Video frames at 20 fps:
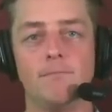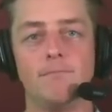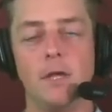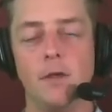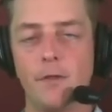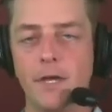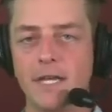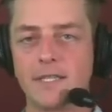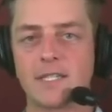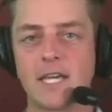You
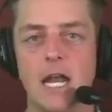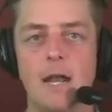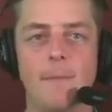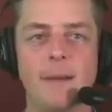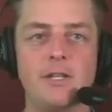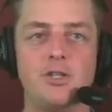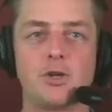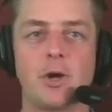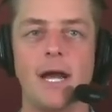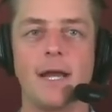think it's going to
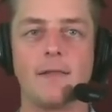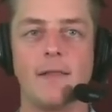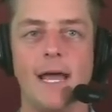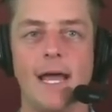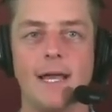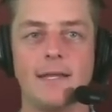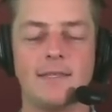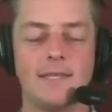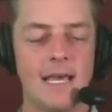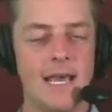be Trey
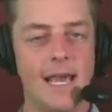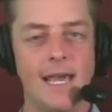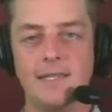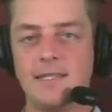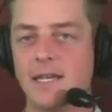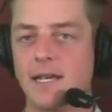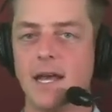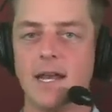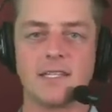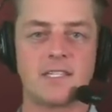Lance? Is
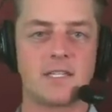he going to